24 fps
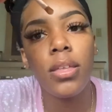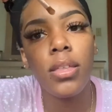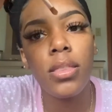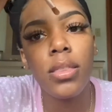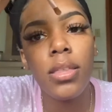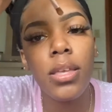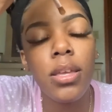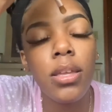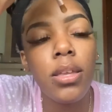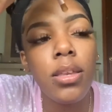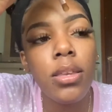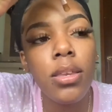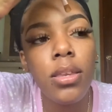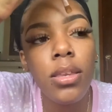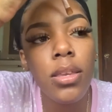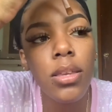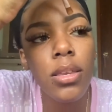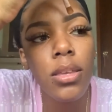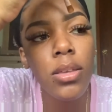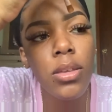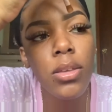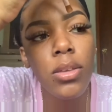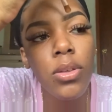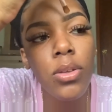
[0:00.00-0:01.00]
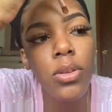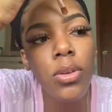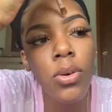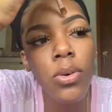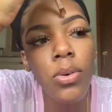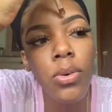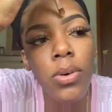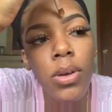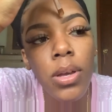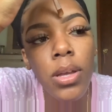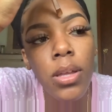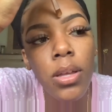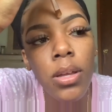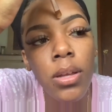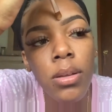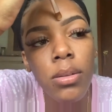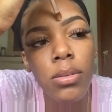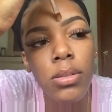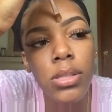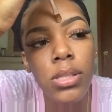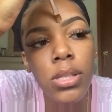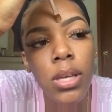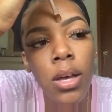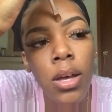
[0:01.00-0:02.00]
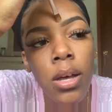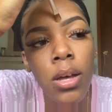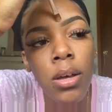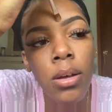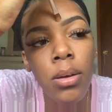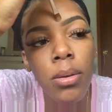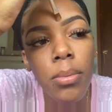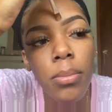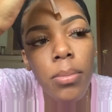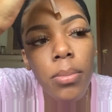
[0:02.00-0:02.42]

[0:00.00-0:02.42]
Then going up top.